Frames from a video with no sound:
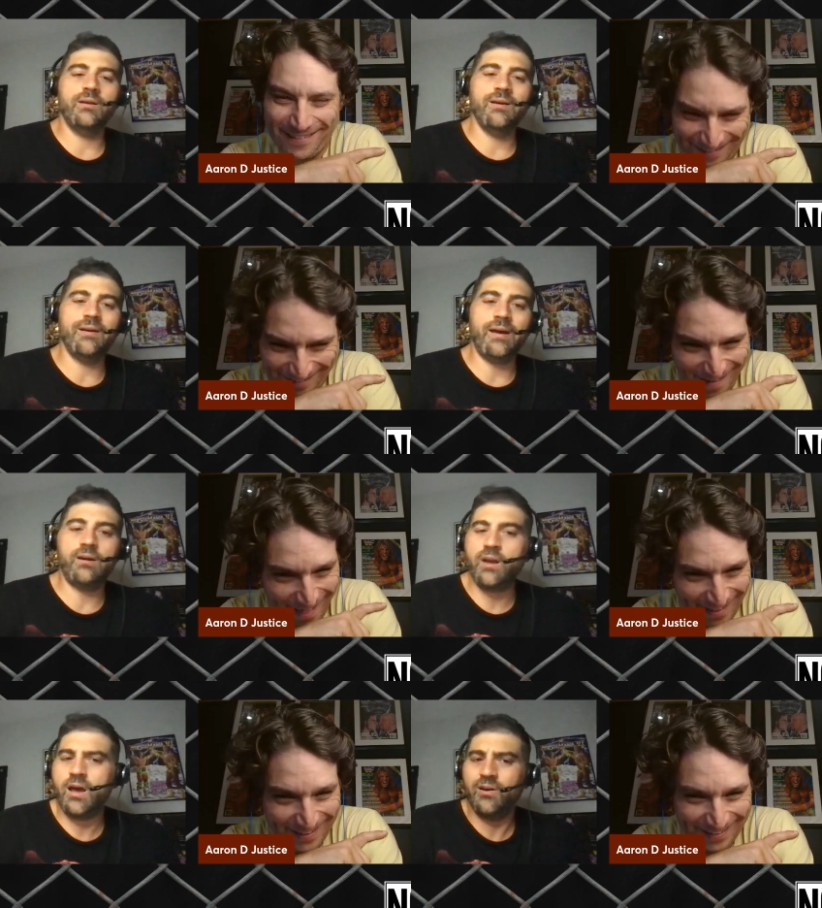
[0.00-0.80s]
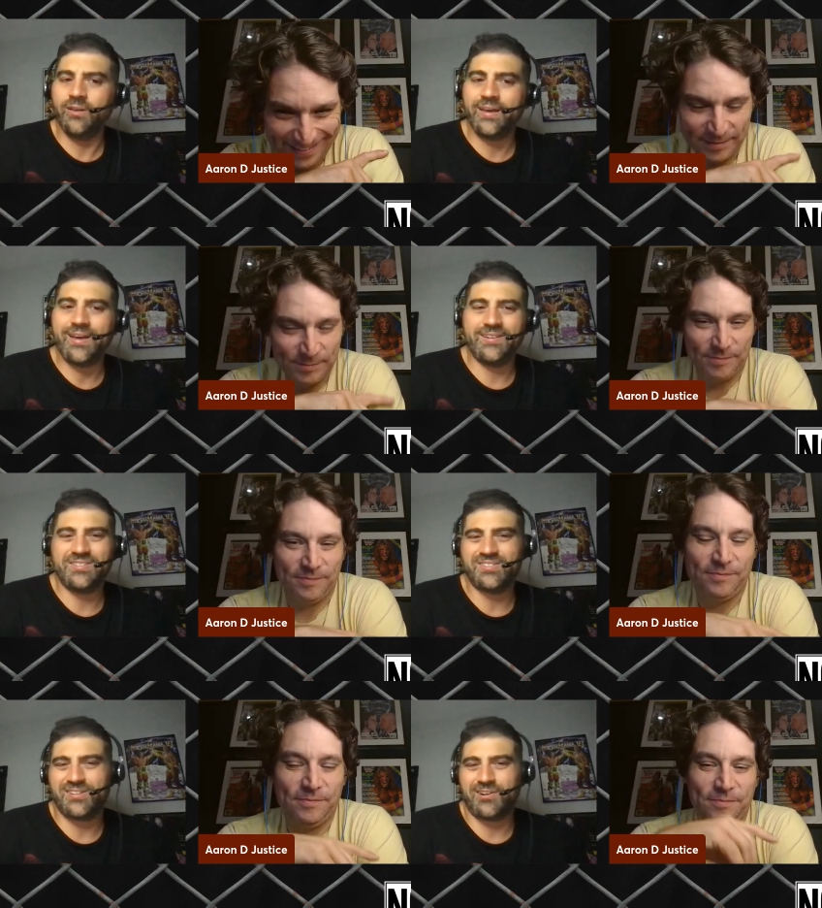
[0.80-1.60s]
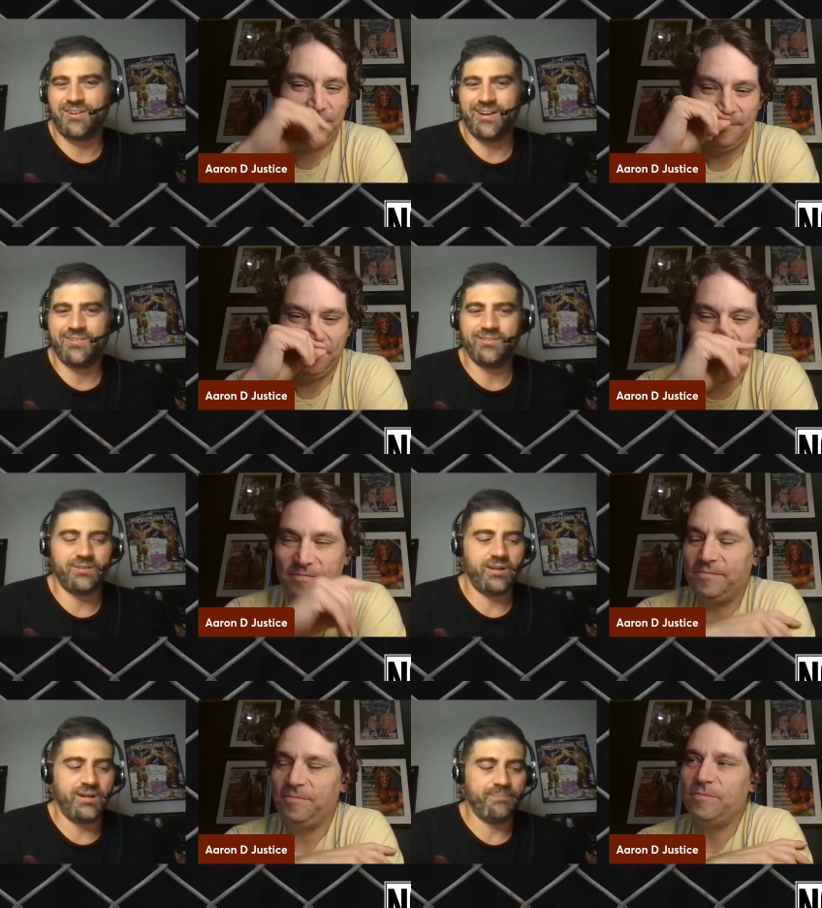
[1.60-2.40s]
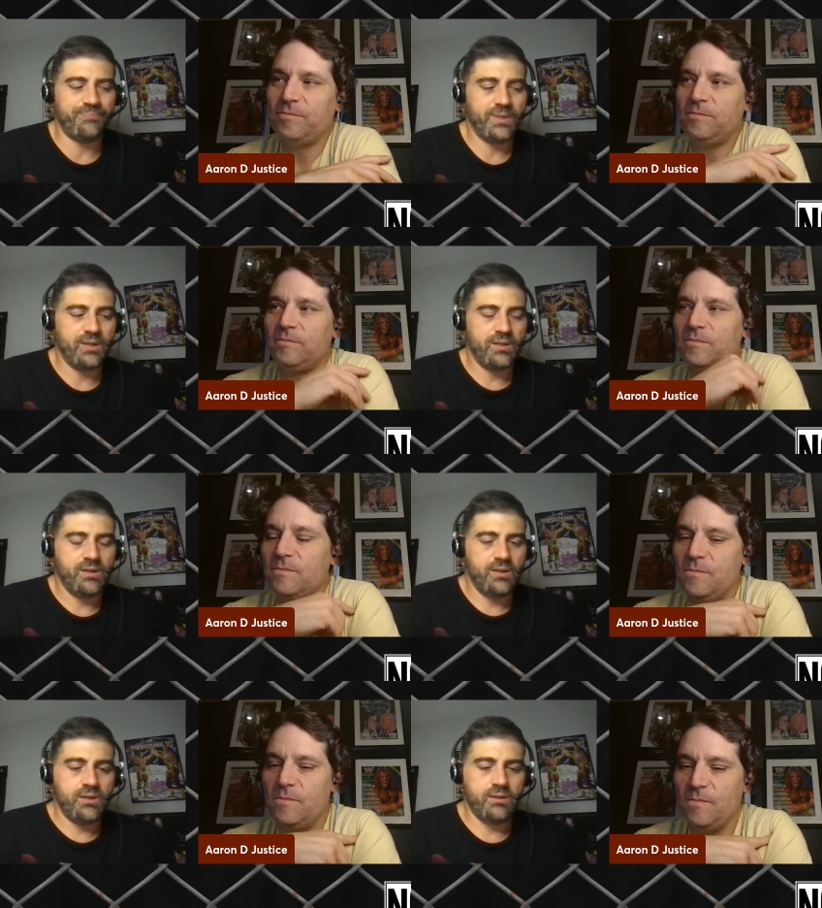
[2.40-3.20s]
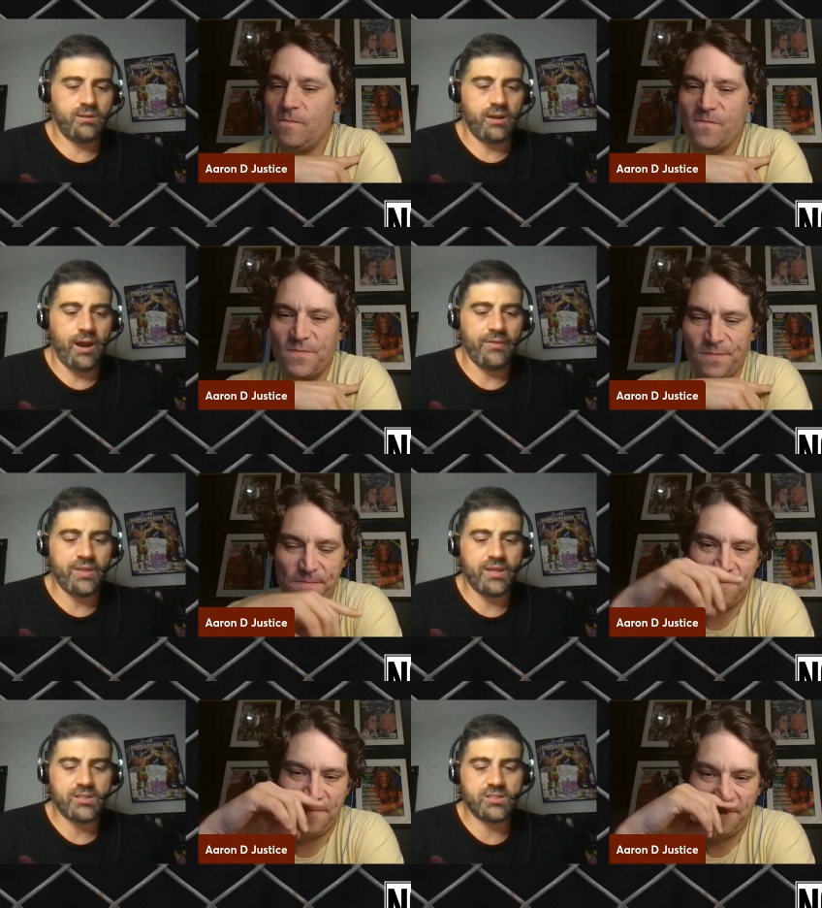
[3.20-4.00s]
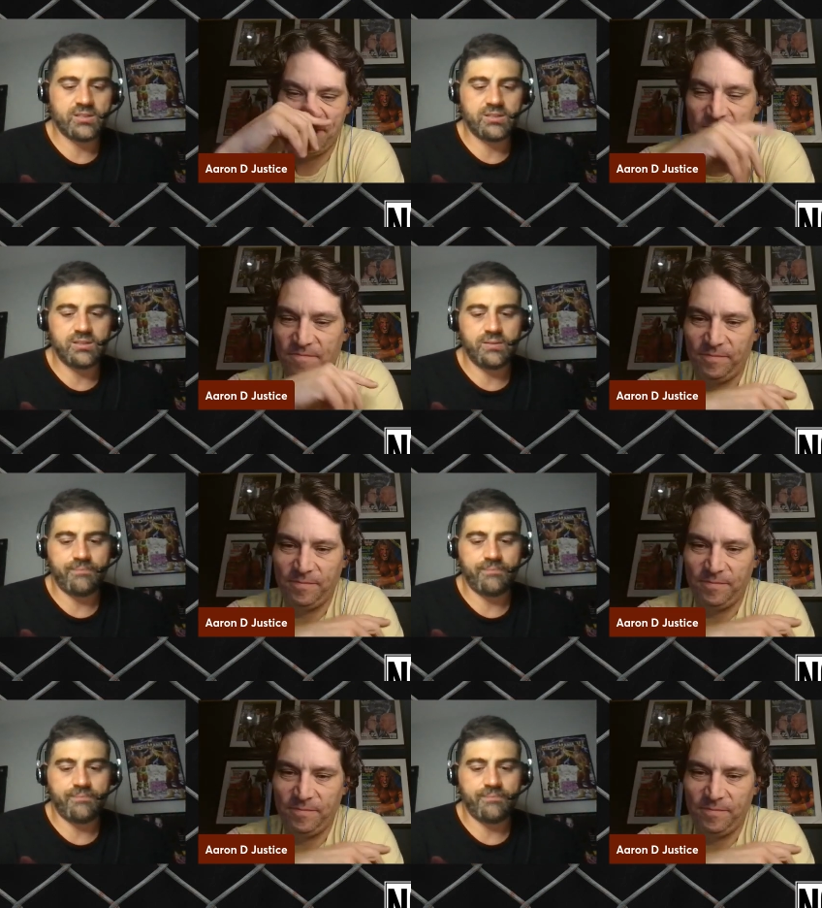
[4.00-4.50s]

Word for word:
Speaker 1: I, I don't know. Like, yeah, does he stick around? Um, I, I think it's